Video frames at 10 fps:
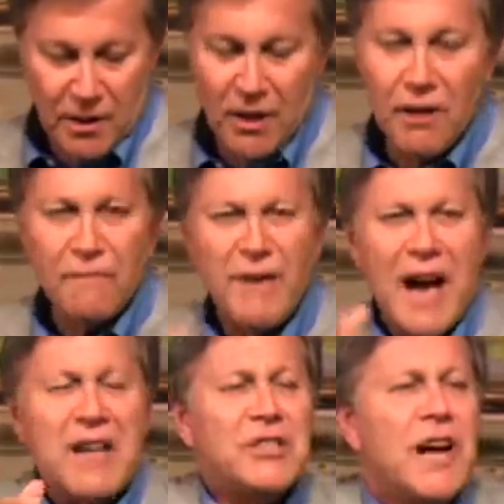If
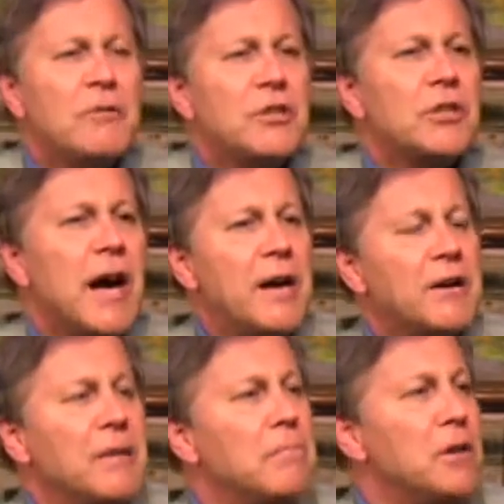I sound
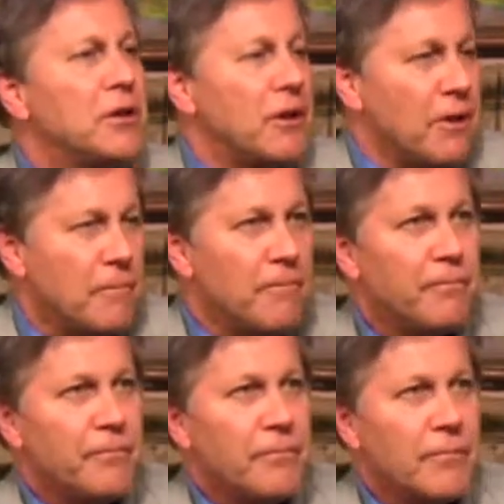slightly bitter,
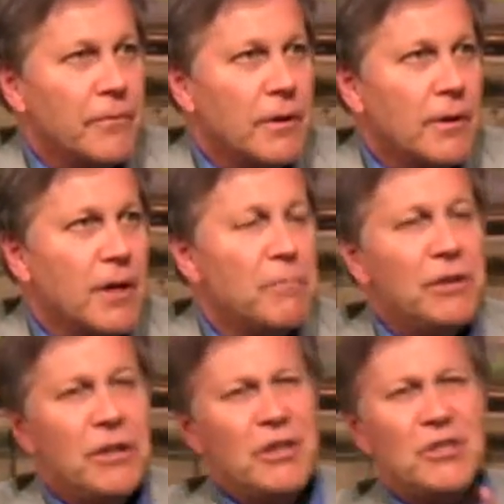
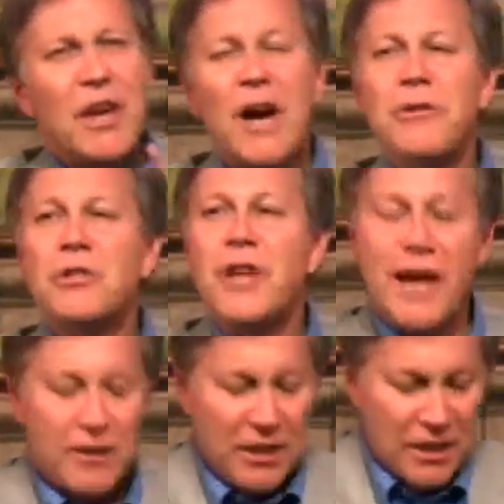please
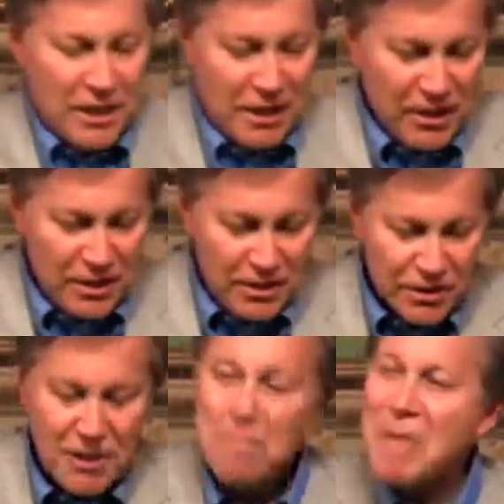understand it
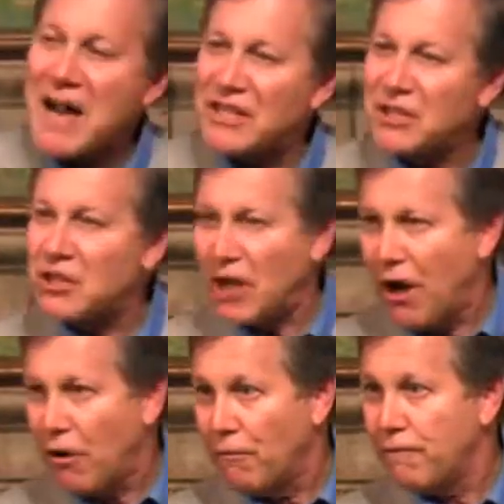is
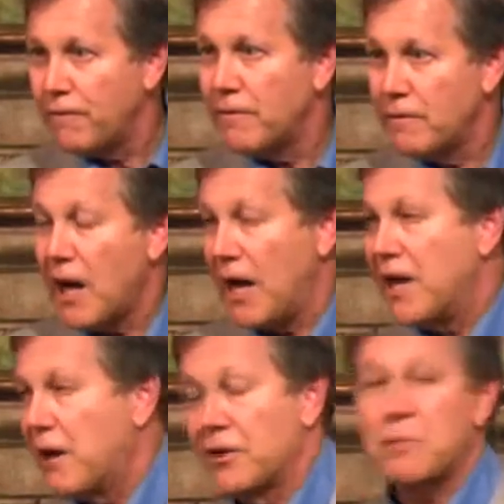myself I
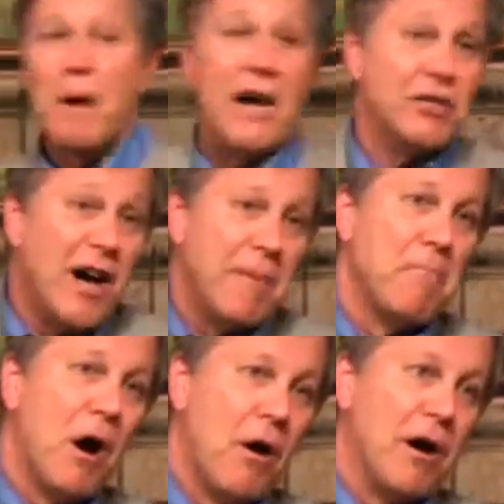now despise, not
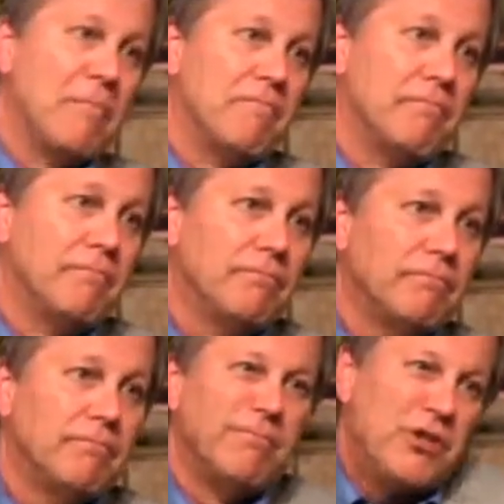Mara.
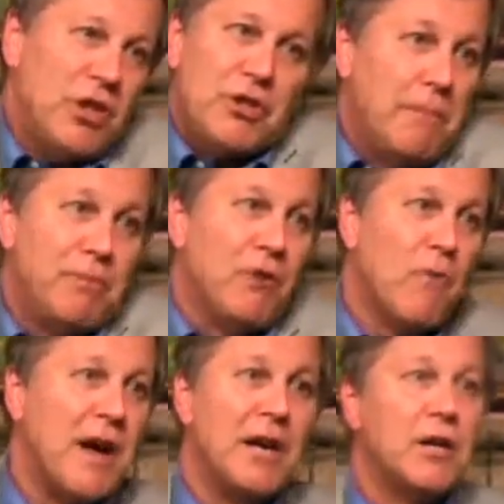She simply
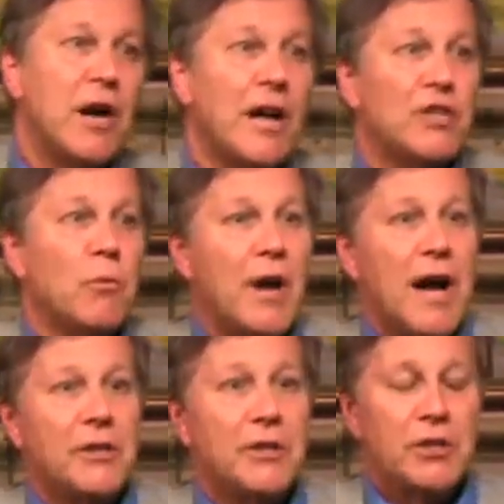recognized what
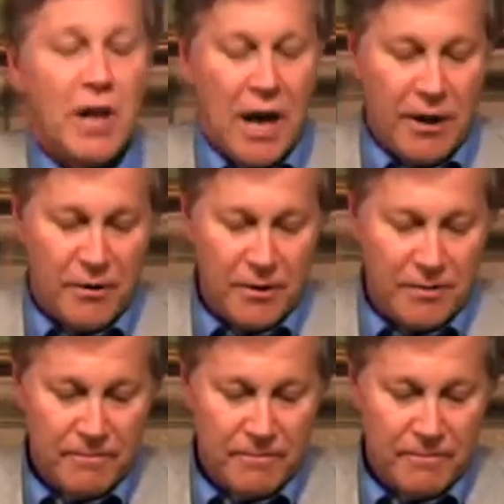I desired.